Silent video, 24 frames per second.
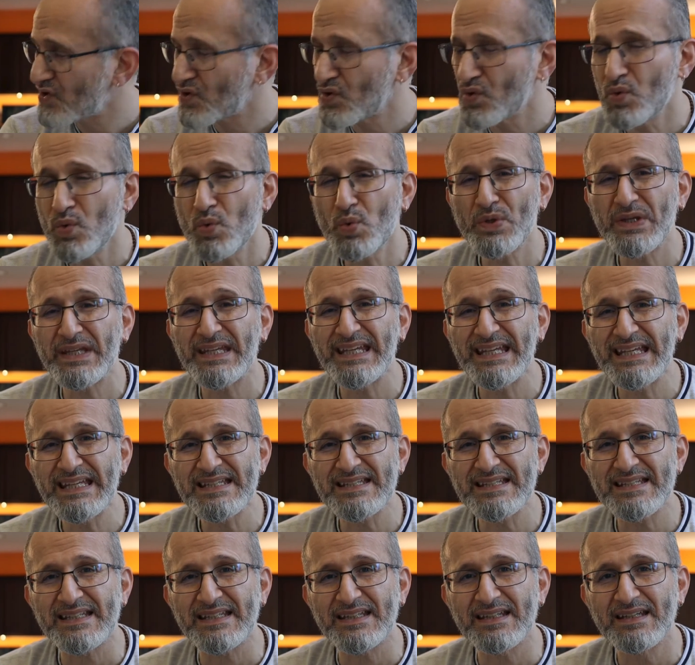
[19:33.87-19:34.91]
too
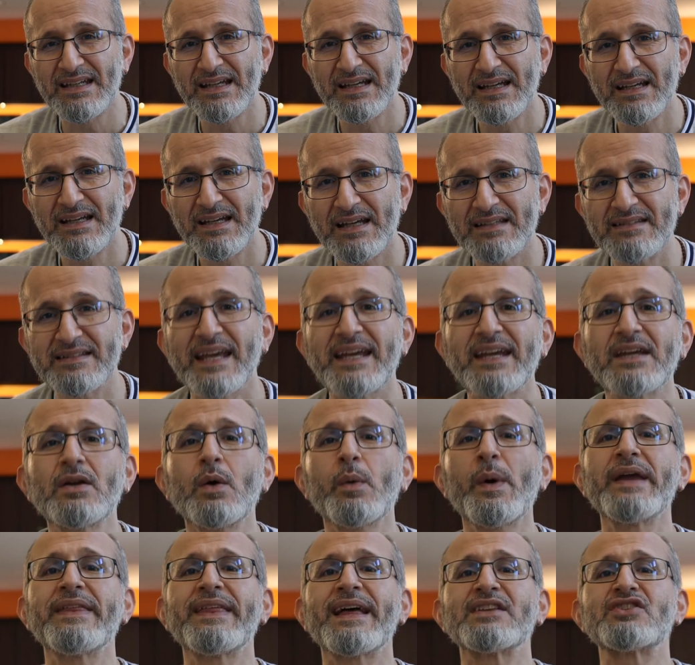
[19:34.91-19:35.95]
easy and taking
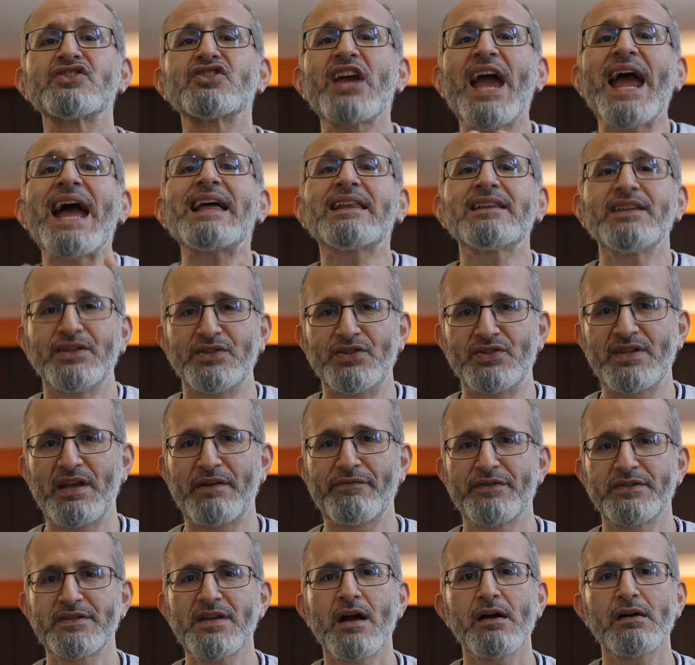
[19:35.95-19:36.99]
away that challenge that
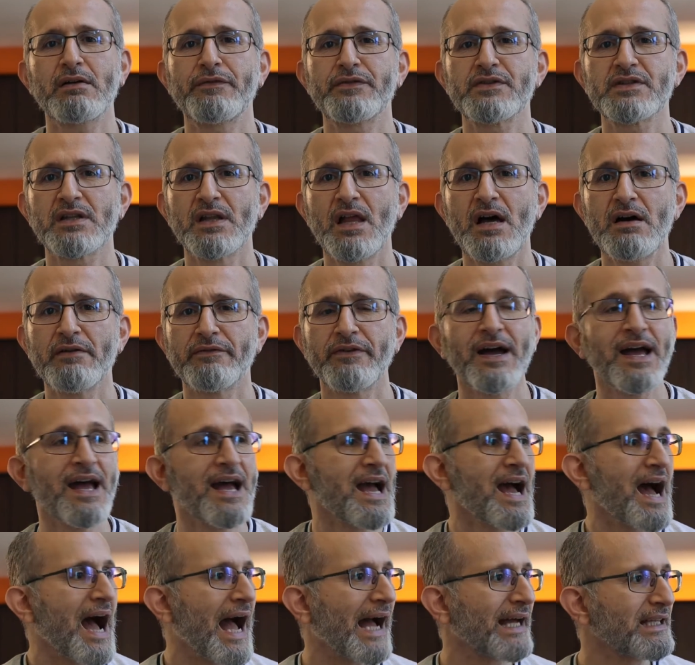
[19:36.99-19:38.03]
photographers love?
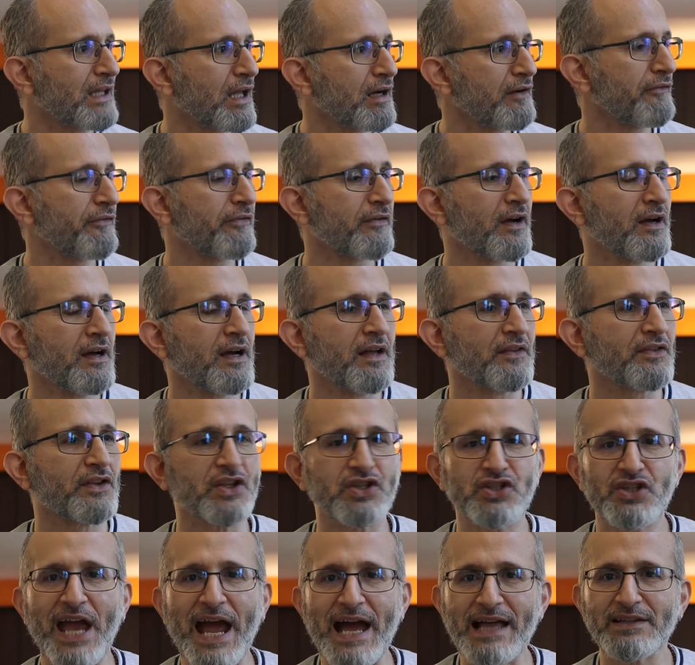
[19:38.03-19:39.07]
I love the
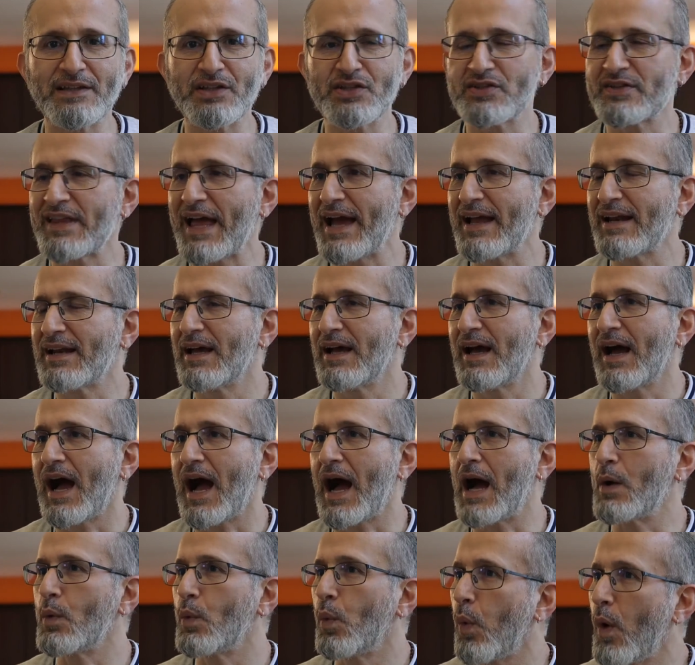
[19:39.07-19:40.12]
challenge that
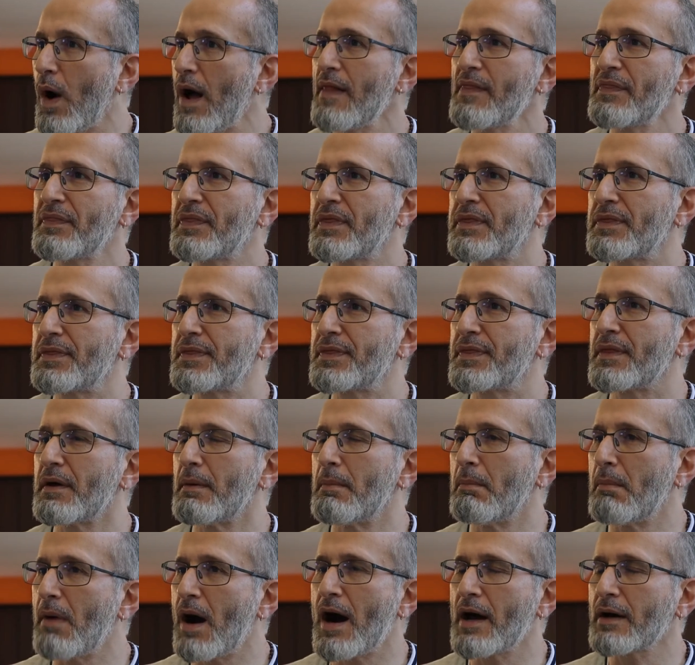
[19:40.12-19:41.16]
I want the
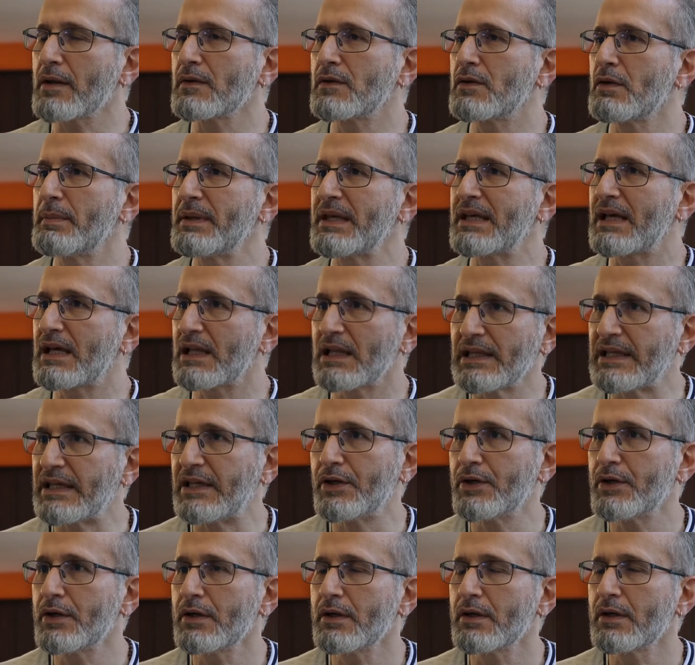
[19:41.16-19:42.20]
model to be
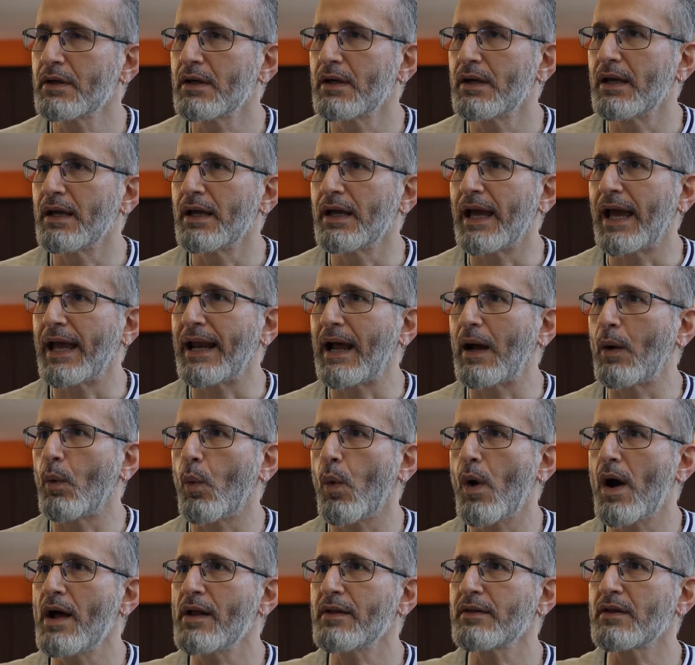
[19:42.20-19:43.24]
clear and I
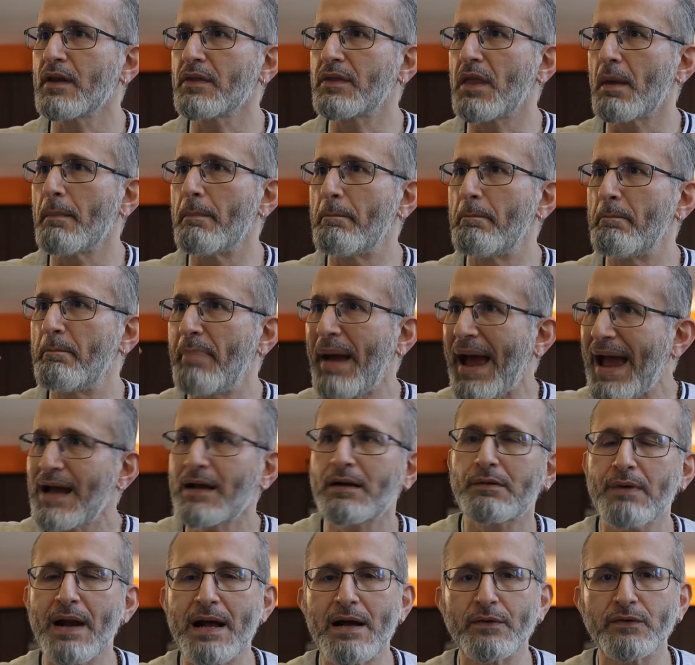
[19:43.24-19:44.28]
want the
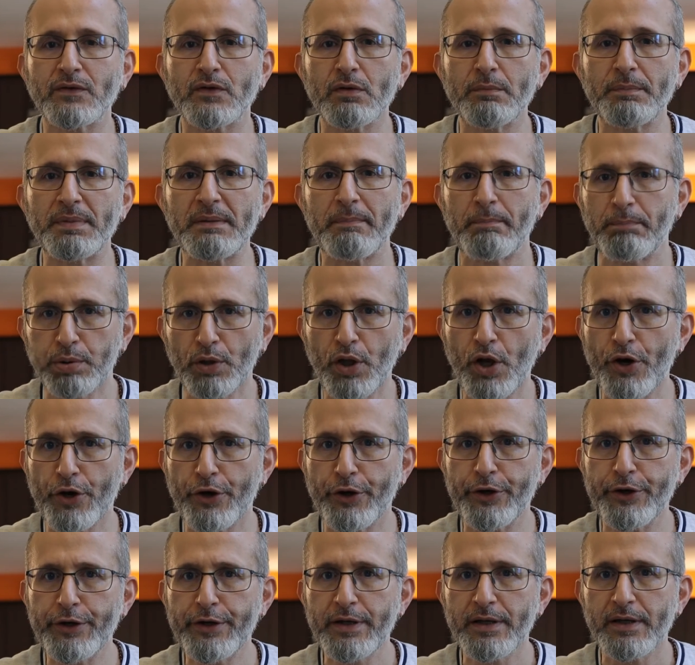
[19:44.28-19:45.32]
background to be
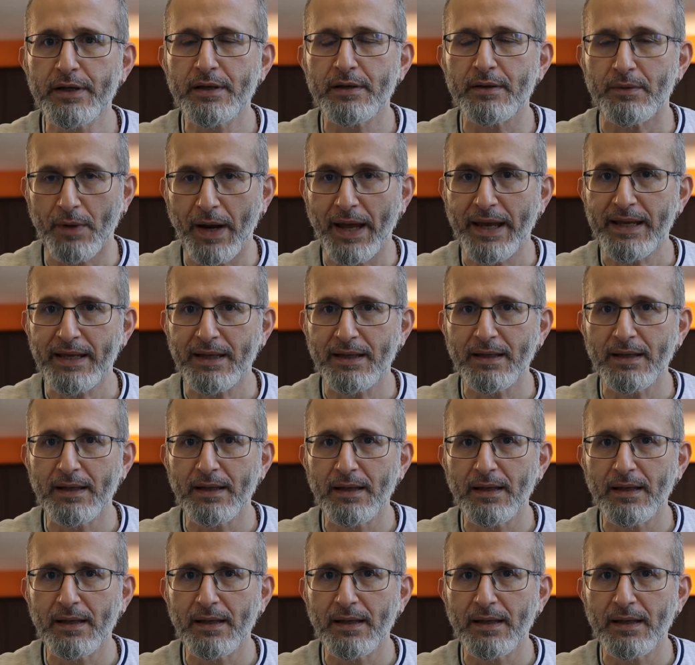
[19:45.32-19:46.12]
blurred, right?